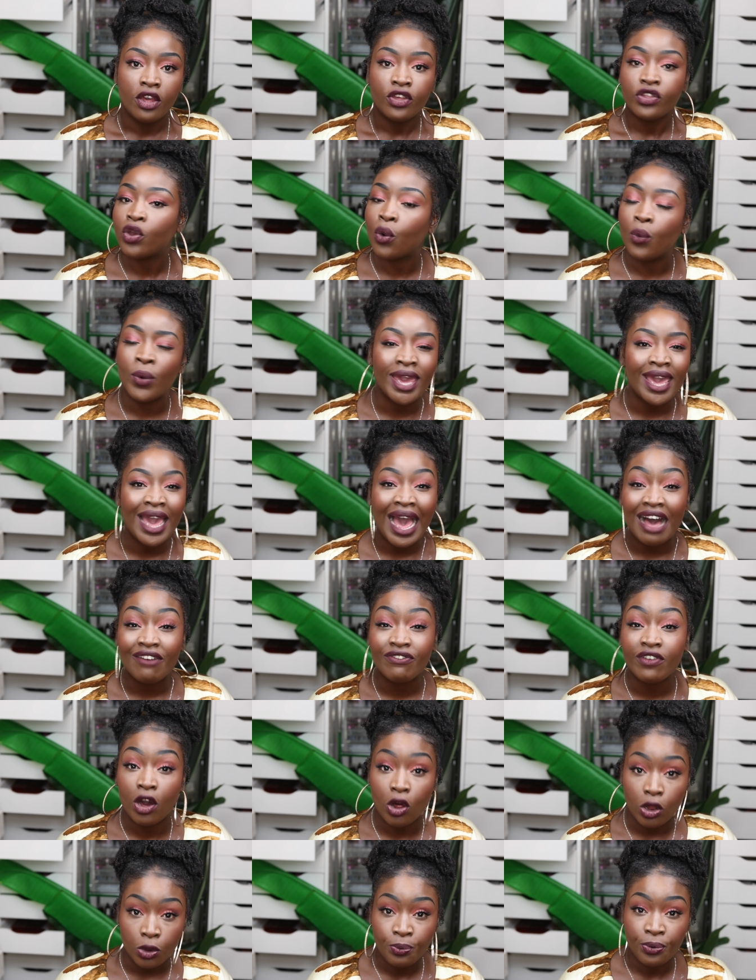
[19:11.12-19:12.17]
So we have
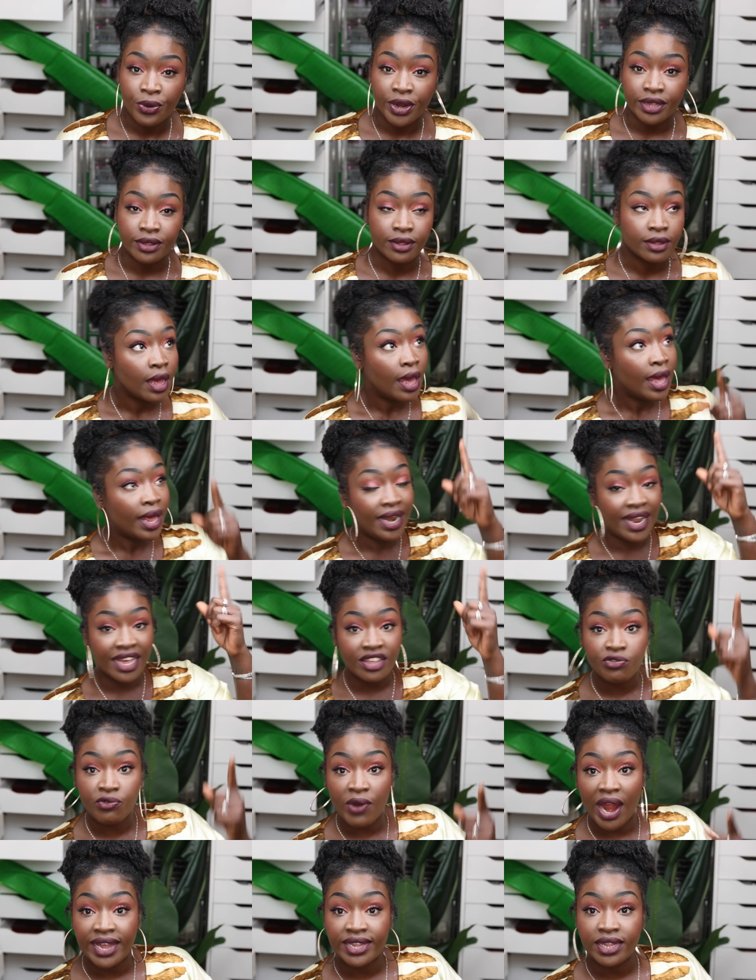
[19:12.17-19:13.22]
culprits. Let's
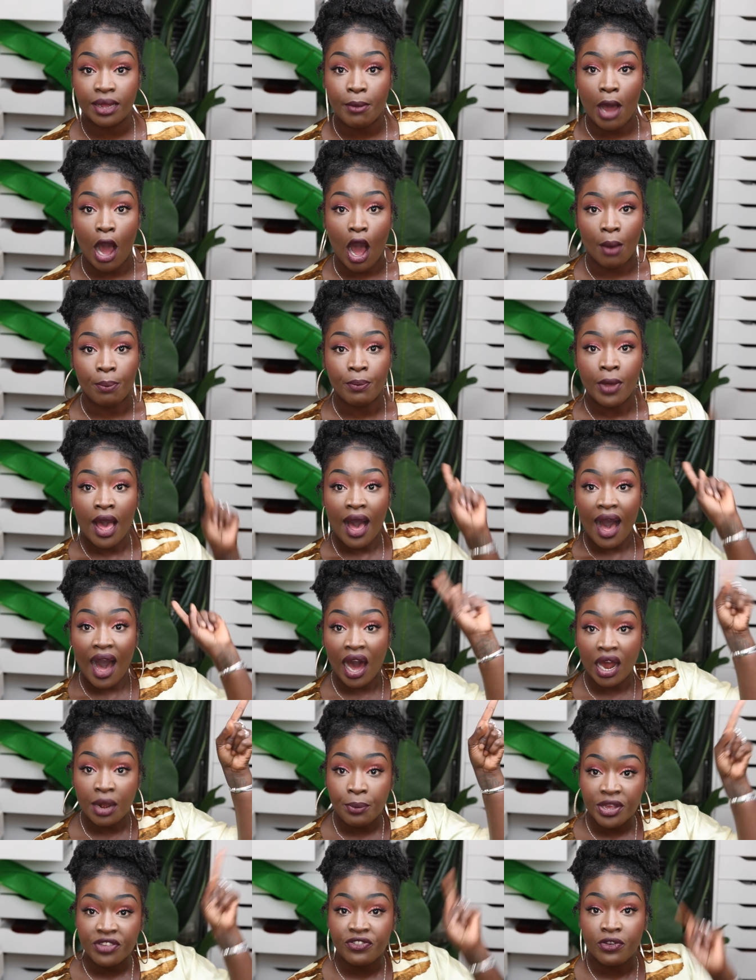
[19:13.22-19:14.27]
rank them up.
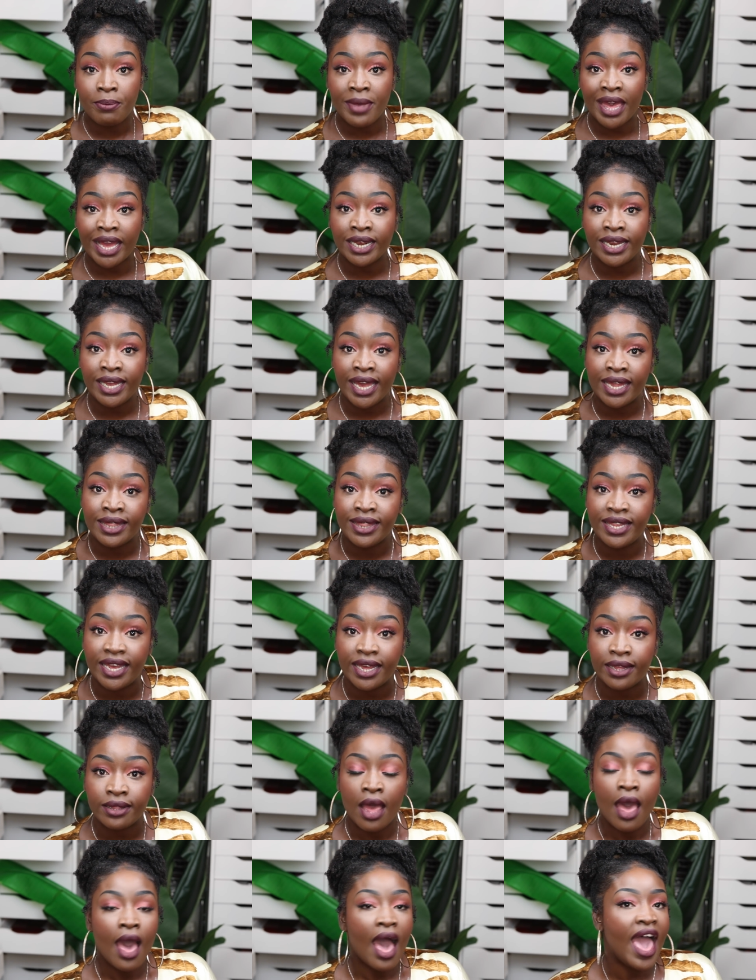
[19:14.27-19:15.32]
Arbetsförmedlingen
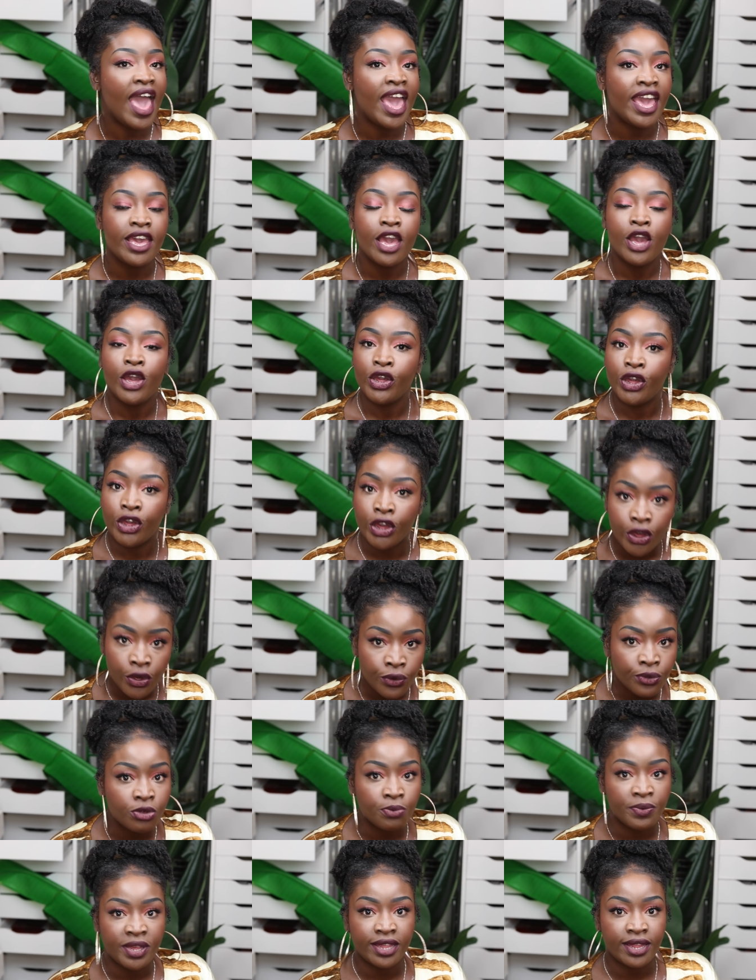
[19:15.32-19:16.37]
did a
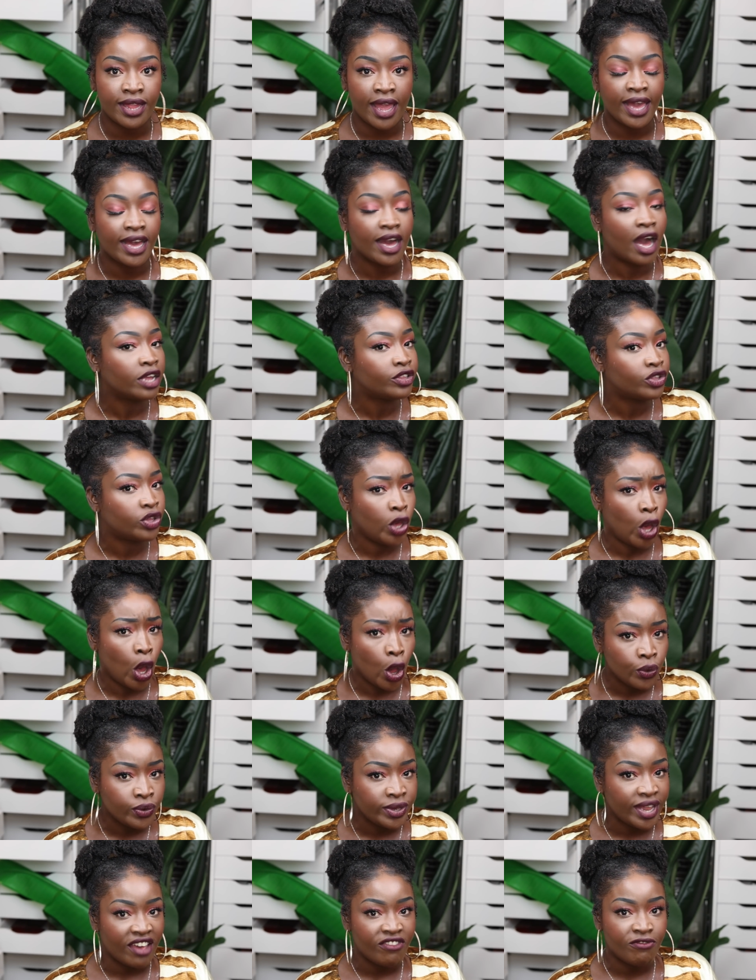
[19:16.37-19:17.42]
huge mistake, a
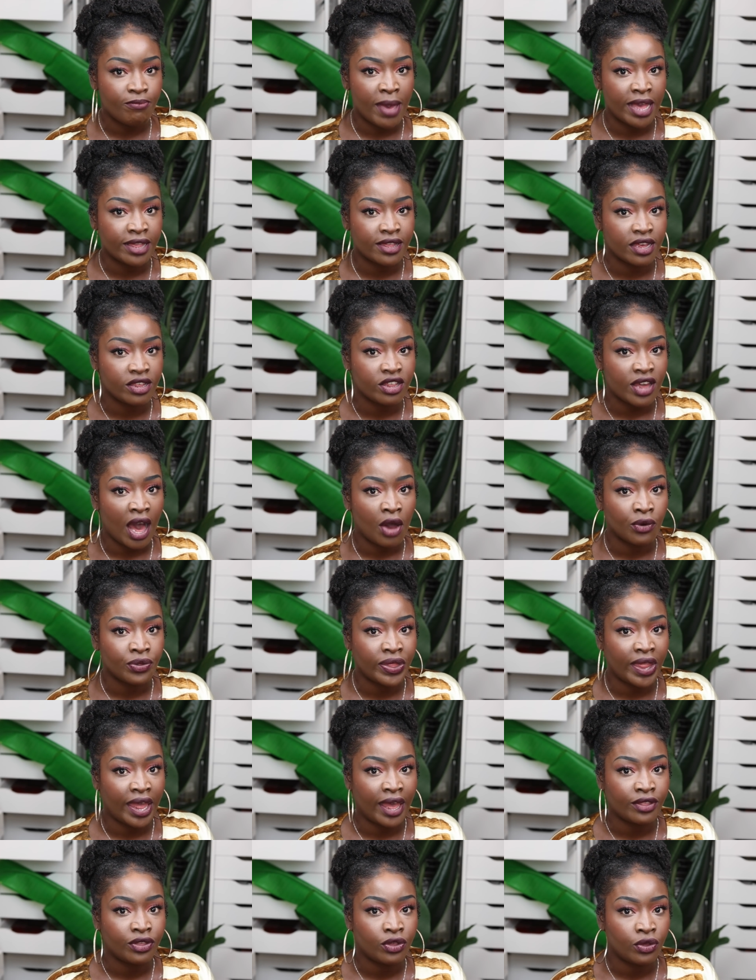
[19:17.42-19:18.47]
tone deaf message out
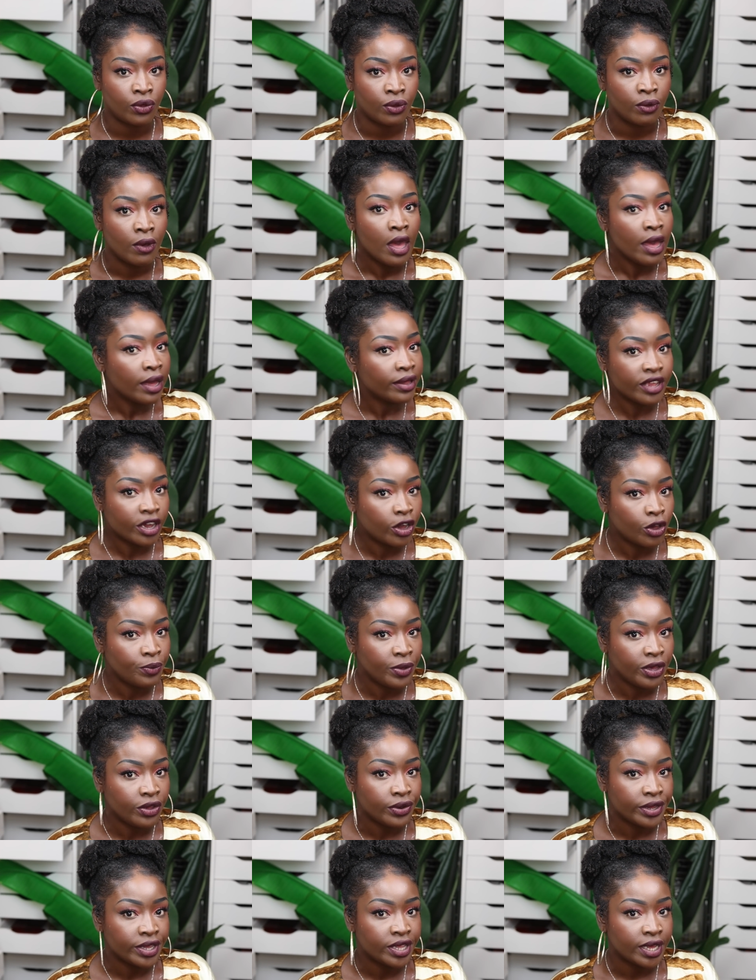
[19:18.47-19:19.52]
there to the
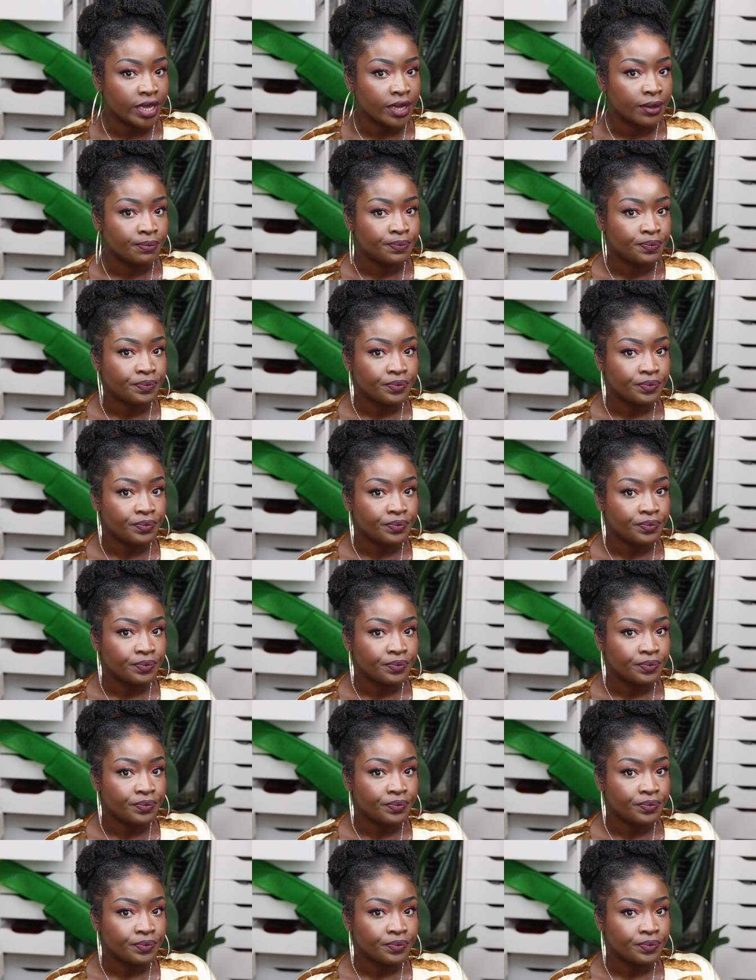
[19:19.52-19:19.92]
community.